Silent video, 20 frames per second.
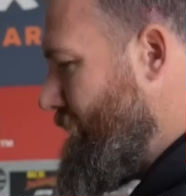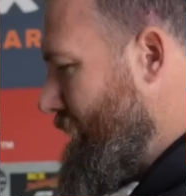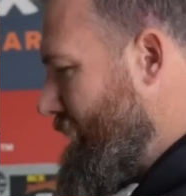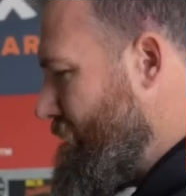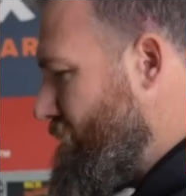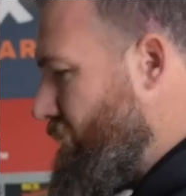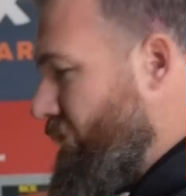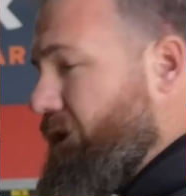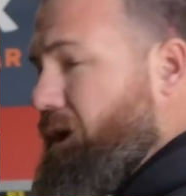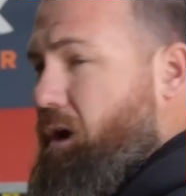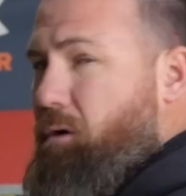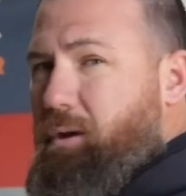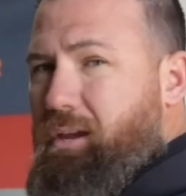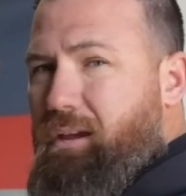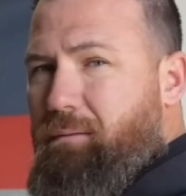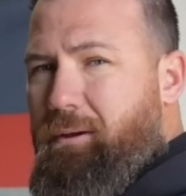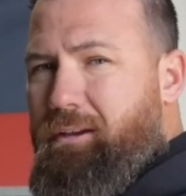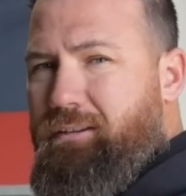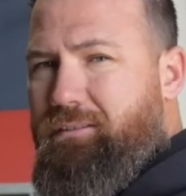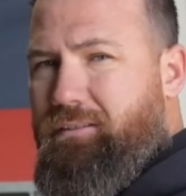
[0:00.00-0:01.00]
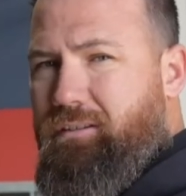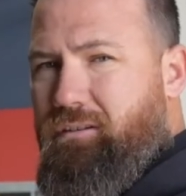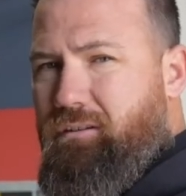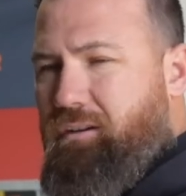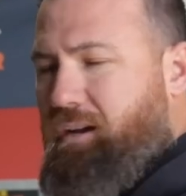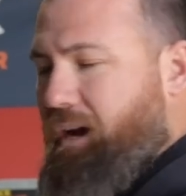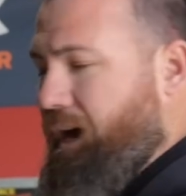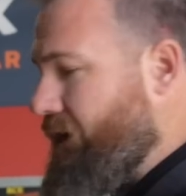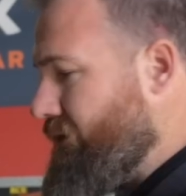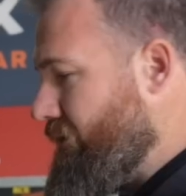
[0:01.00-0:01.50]
when you've got an OEM ECU
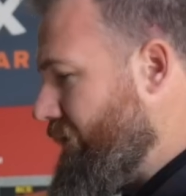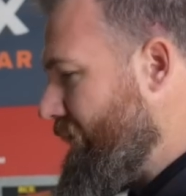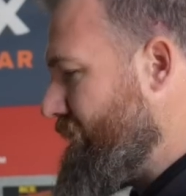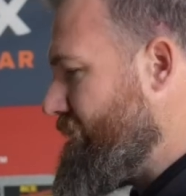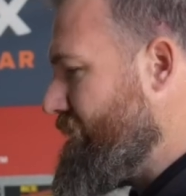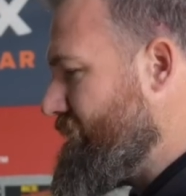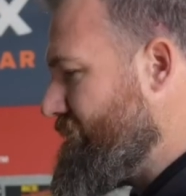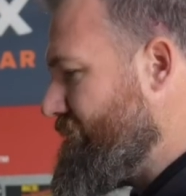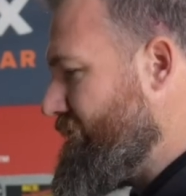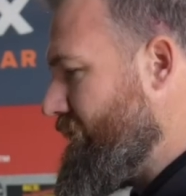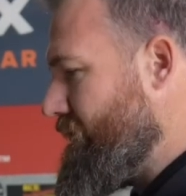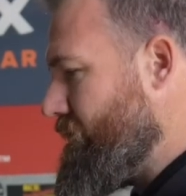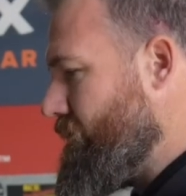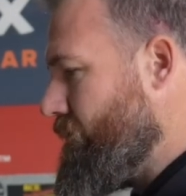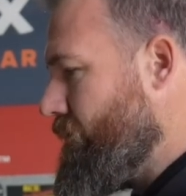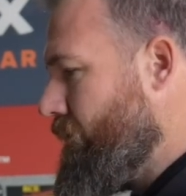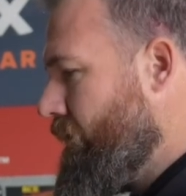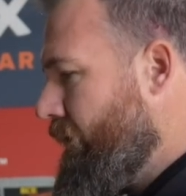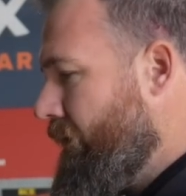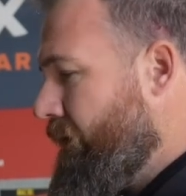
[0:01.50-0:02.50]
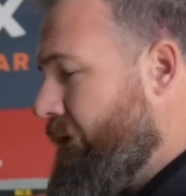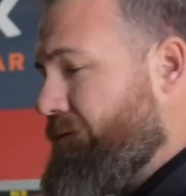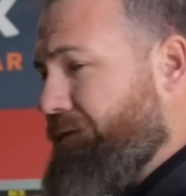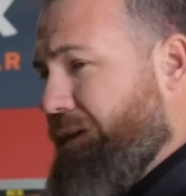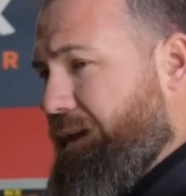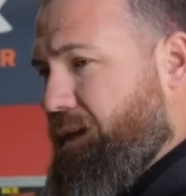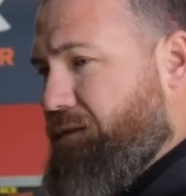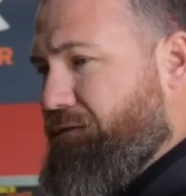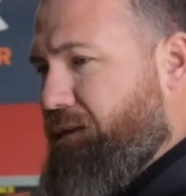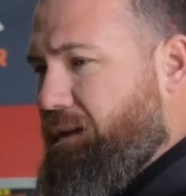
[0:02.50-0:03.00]
car like this vehicle,
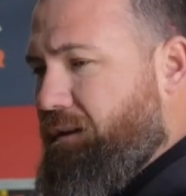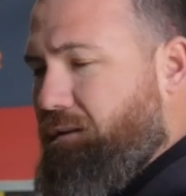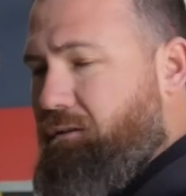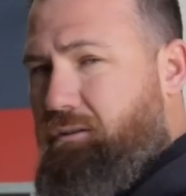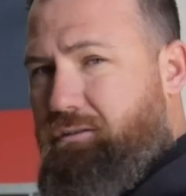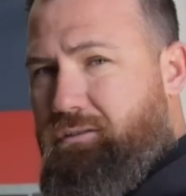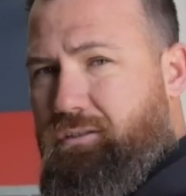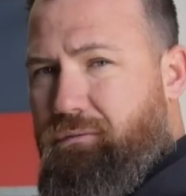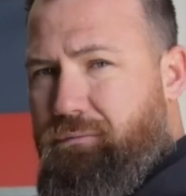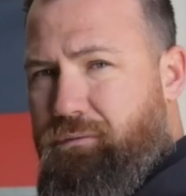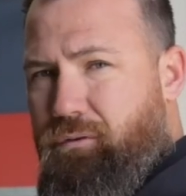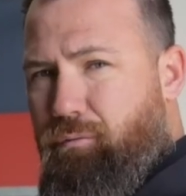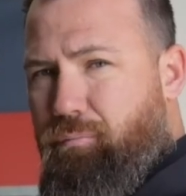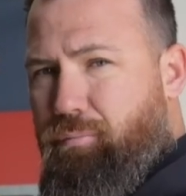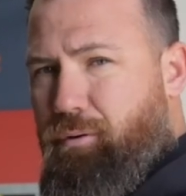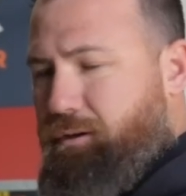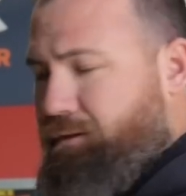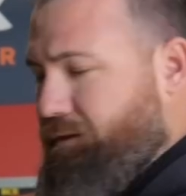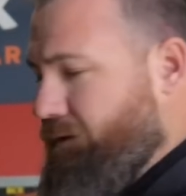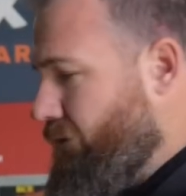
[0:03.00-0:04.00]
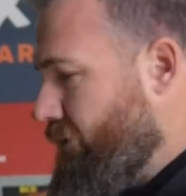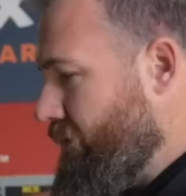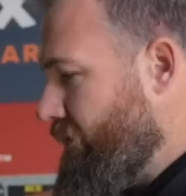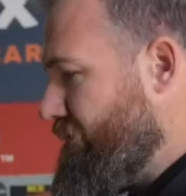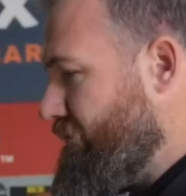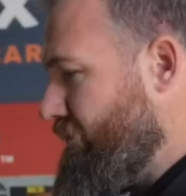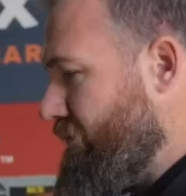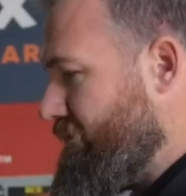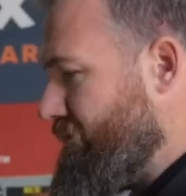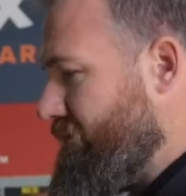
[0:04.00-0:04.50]
that you've either lost your fuel pressure or
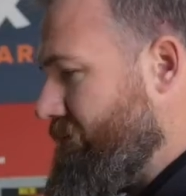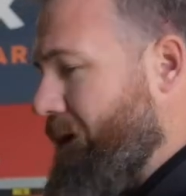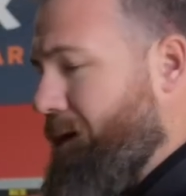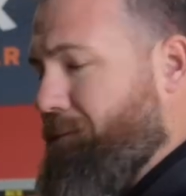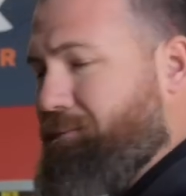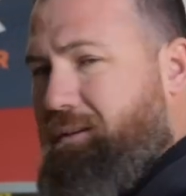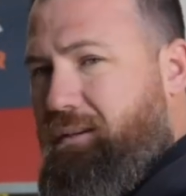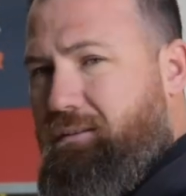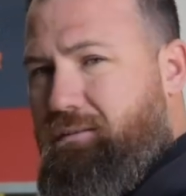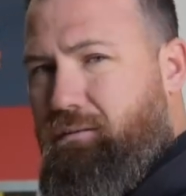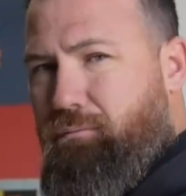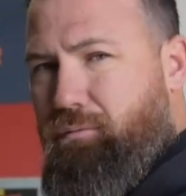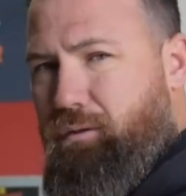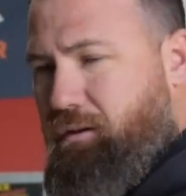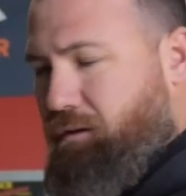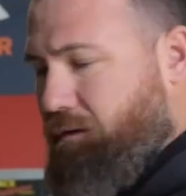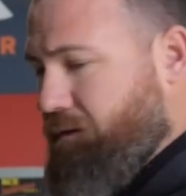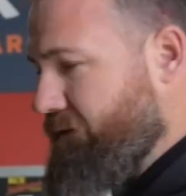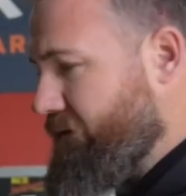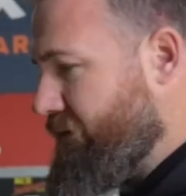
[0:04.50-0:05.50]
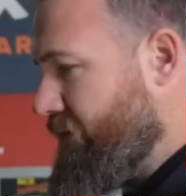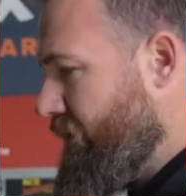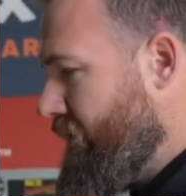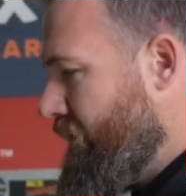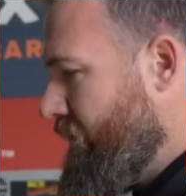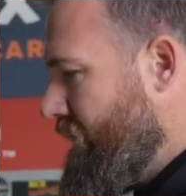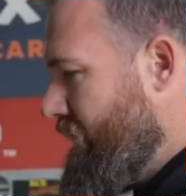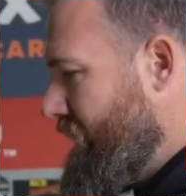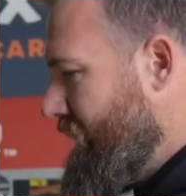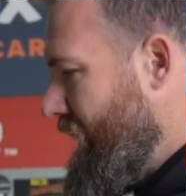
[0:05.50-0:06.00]
you've lost your map sensor because
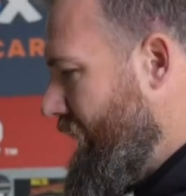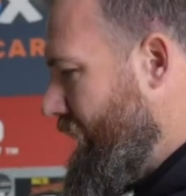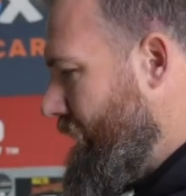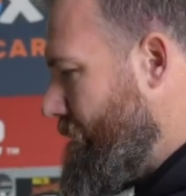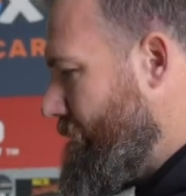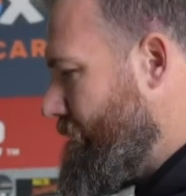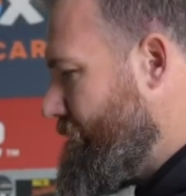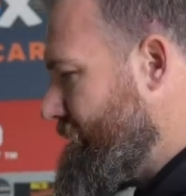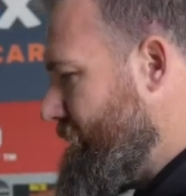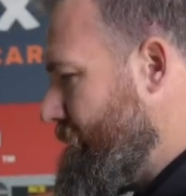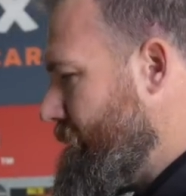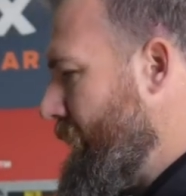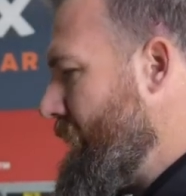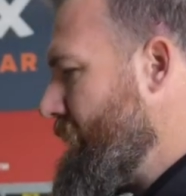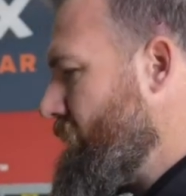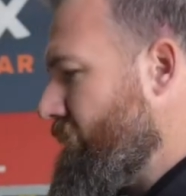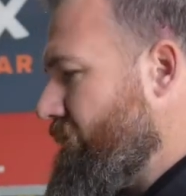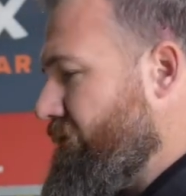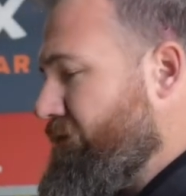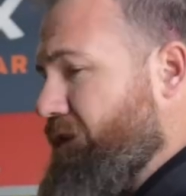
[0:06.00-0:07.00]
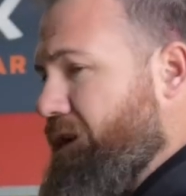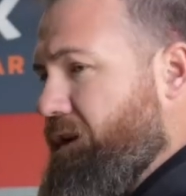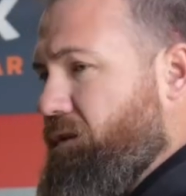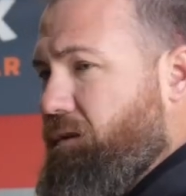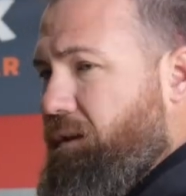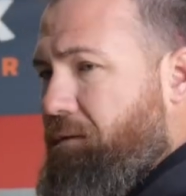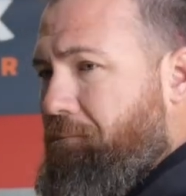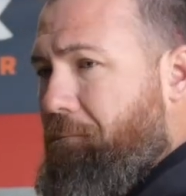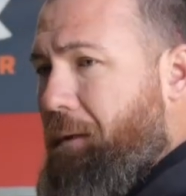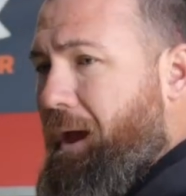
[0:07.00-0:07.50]
depending on the
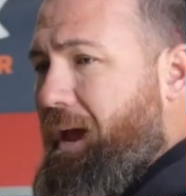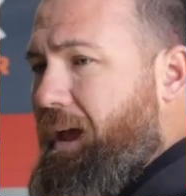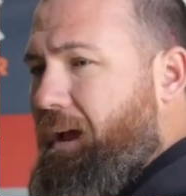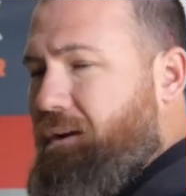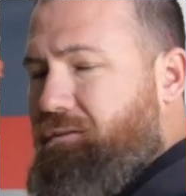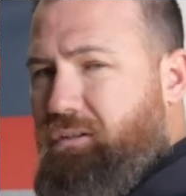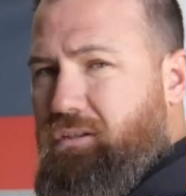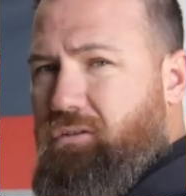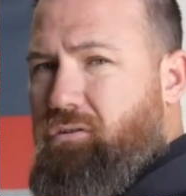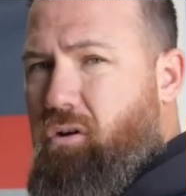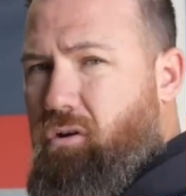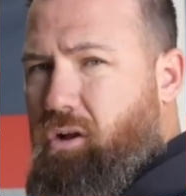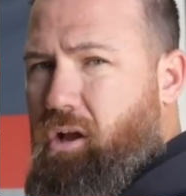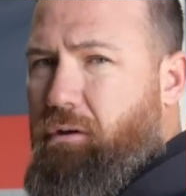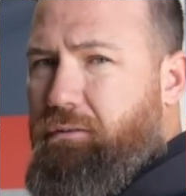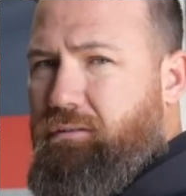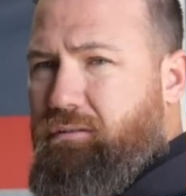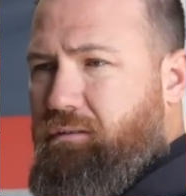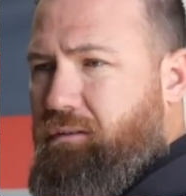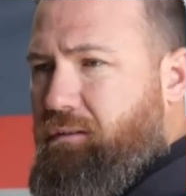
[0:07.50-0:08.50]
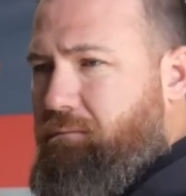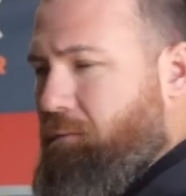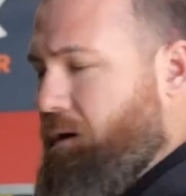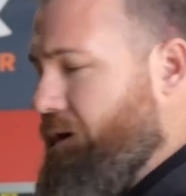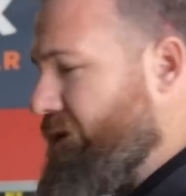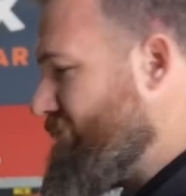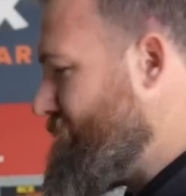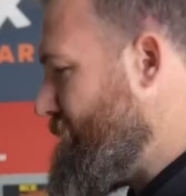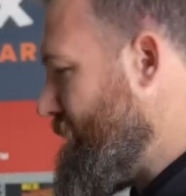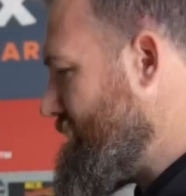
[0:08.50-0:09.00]
vehicle, it may actually not go into limp
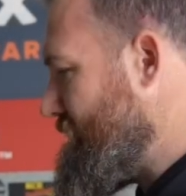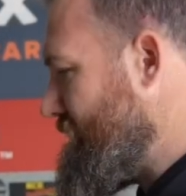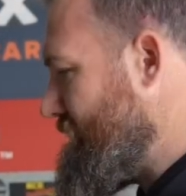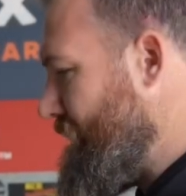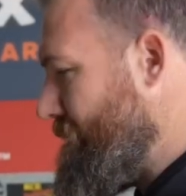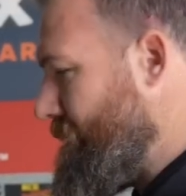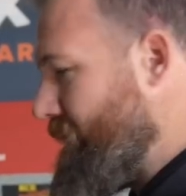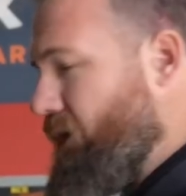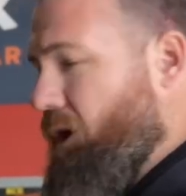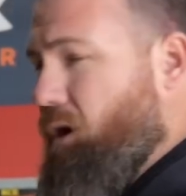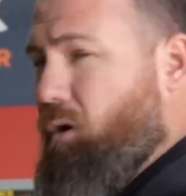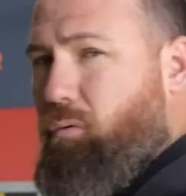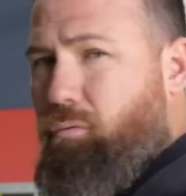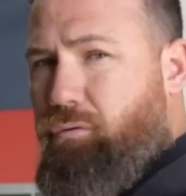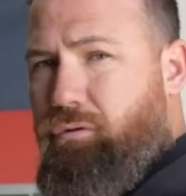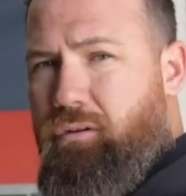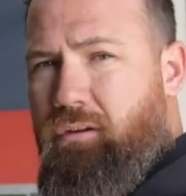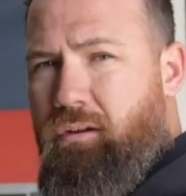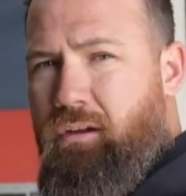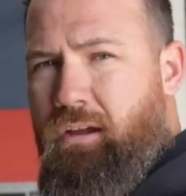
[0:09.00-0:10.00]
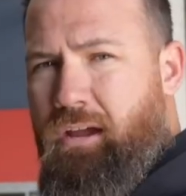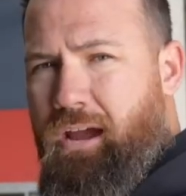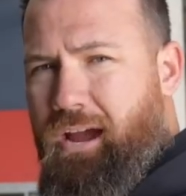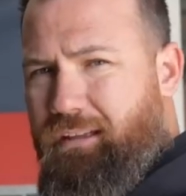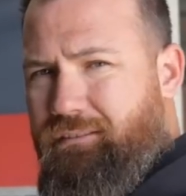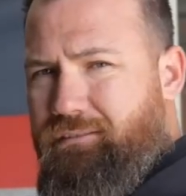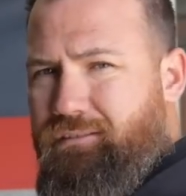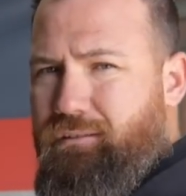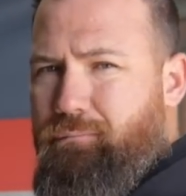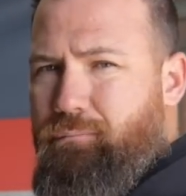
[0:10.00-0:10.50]
mode, especially something old
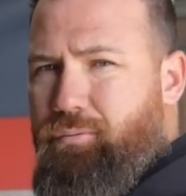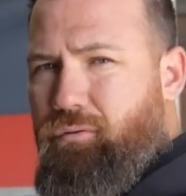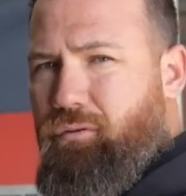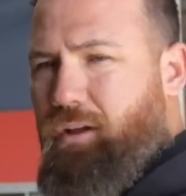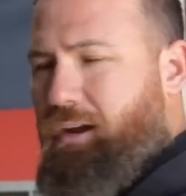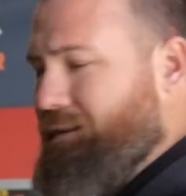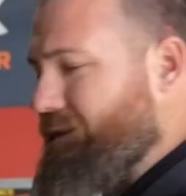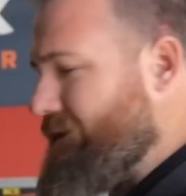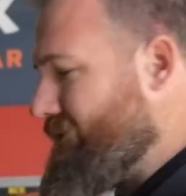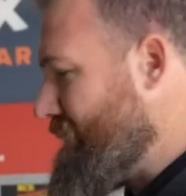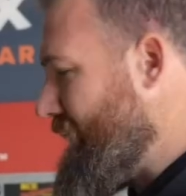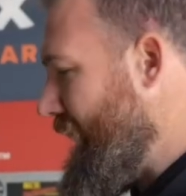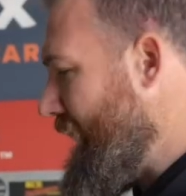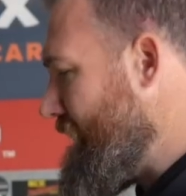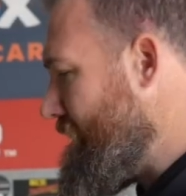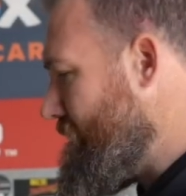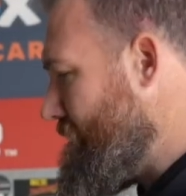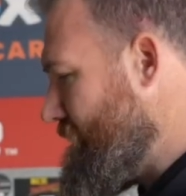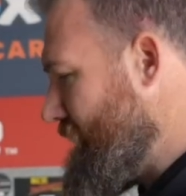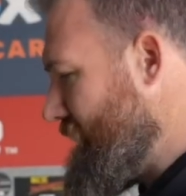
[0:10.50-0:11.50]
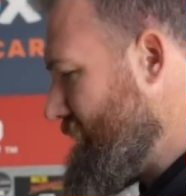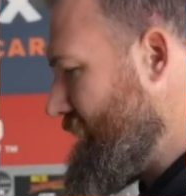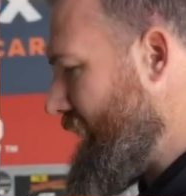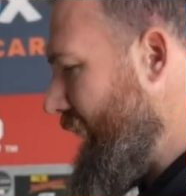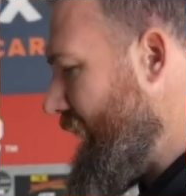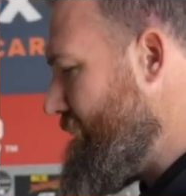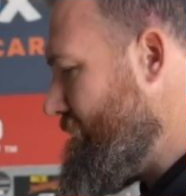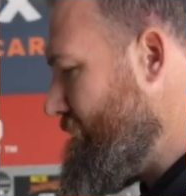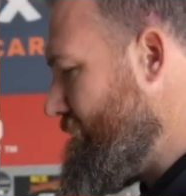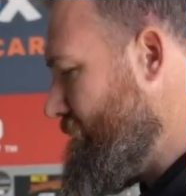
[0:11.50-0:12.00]
and simple like this
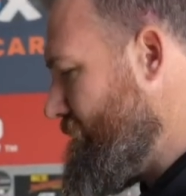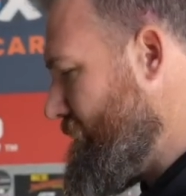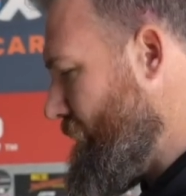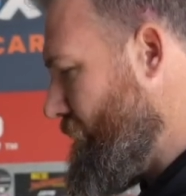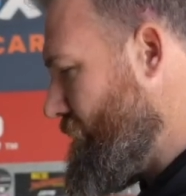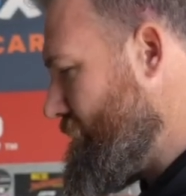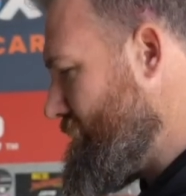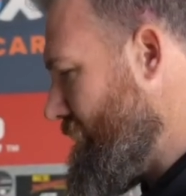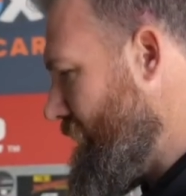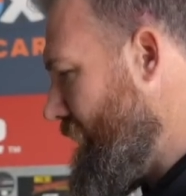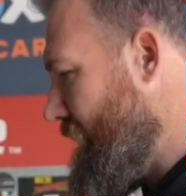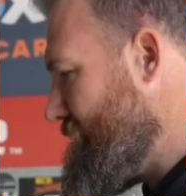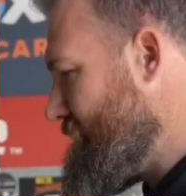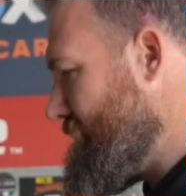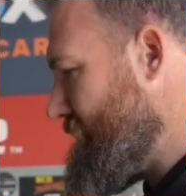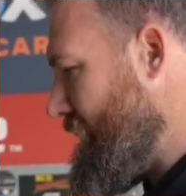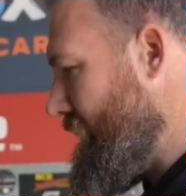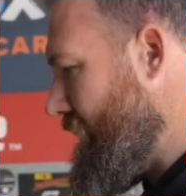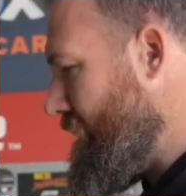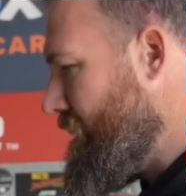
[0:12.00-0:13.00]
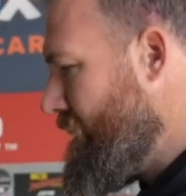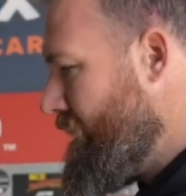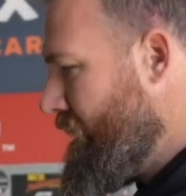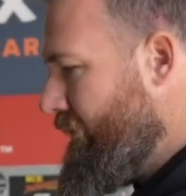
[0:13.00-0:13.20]
K four-wheel drive. So